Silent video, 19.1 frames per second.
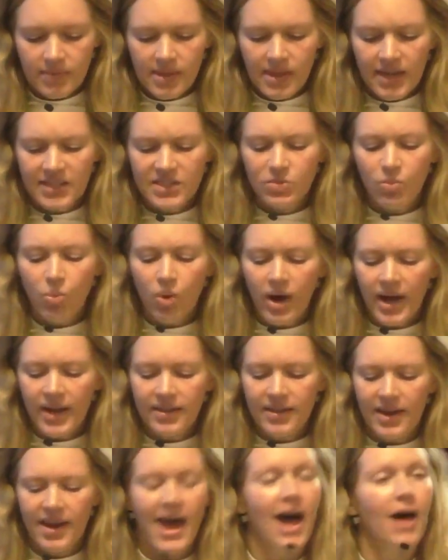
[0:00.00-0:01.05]
It's one
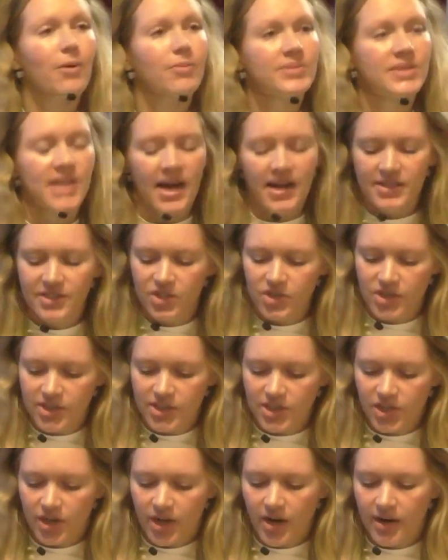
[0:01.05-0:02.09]
that helps us
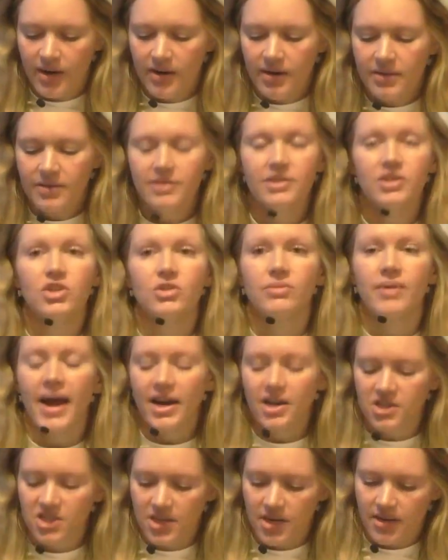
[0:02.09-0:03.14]
discern
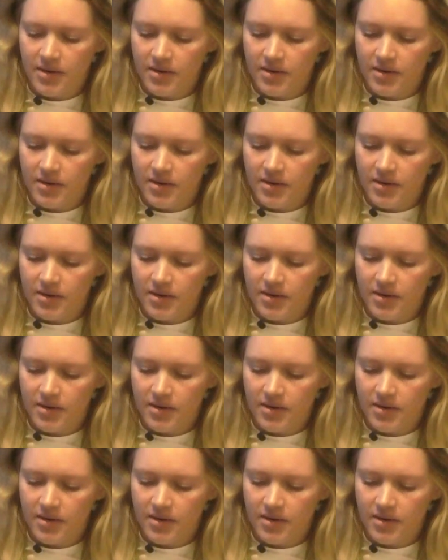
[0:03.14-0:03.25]
direction.